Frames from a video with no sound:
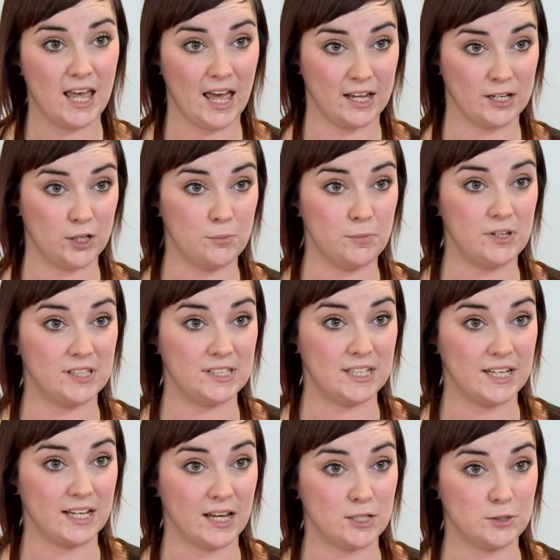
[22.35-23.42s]
and community
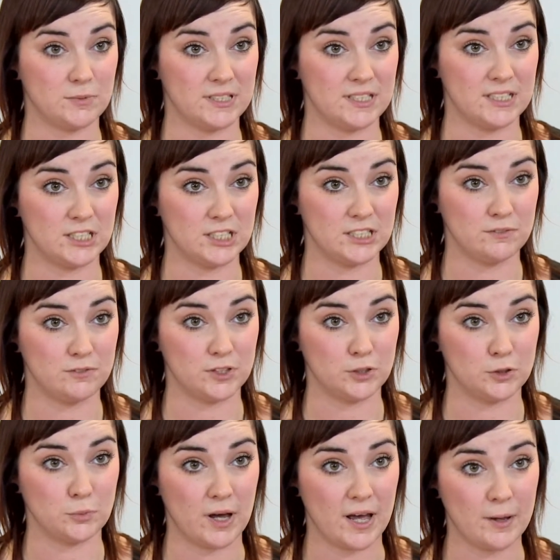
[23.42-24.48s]
engagement initiatives
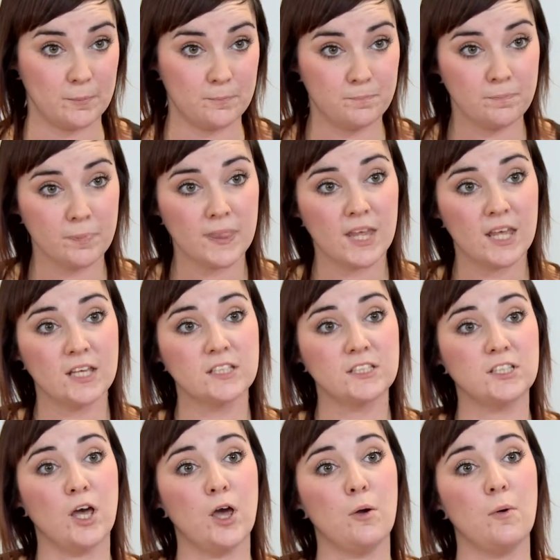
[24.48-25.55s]
as well.
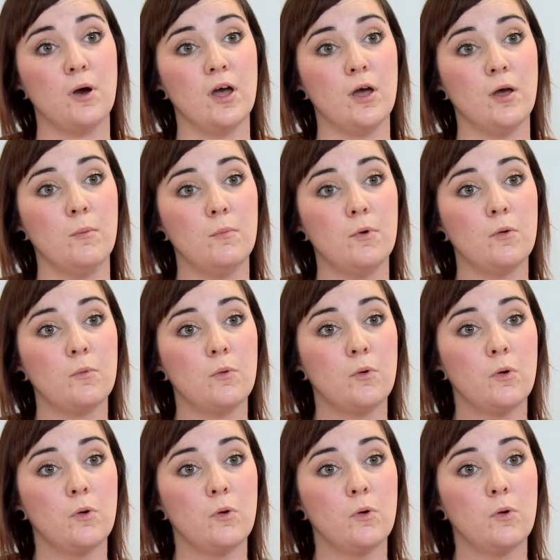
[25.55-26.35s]
So